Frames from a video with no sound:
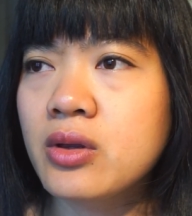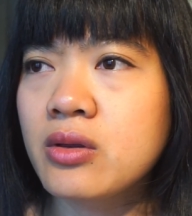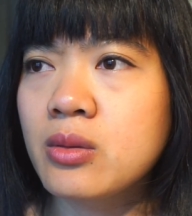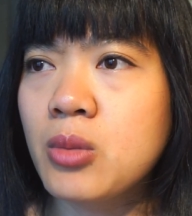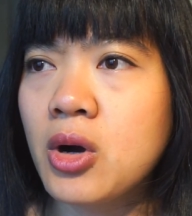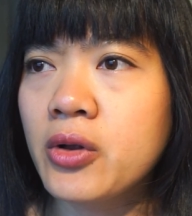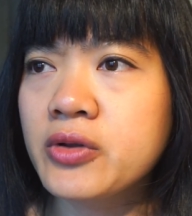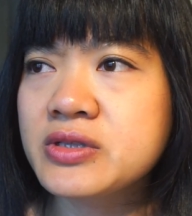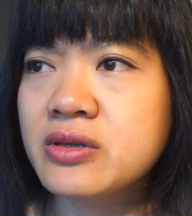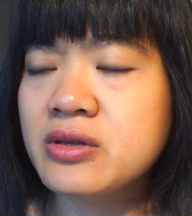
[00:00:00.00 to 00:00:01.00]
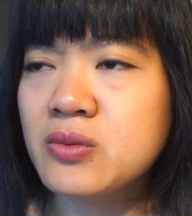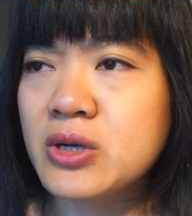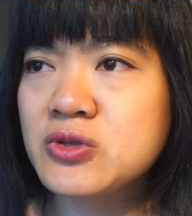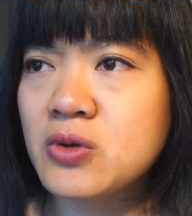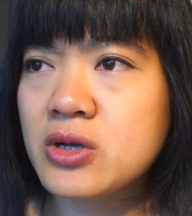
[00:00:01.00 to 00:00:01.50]
the malls and the
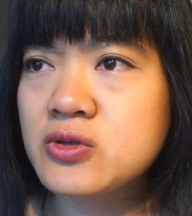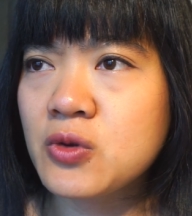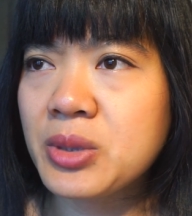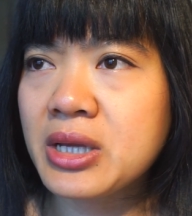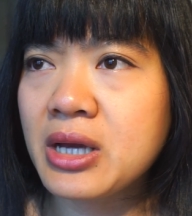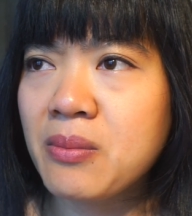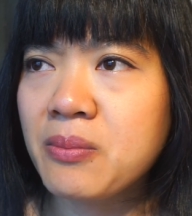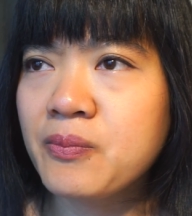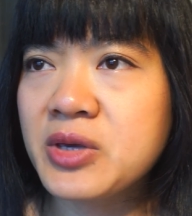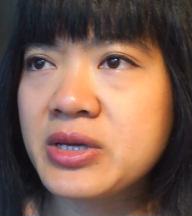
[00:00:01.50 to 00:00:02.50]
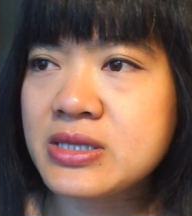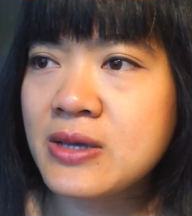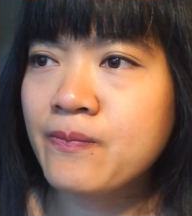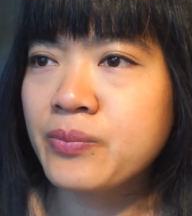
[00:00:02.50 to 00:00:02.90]
restaurants opening up, because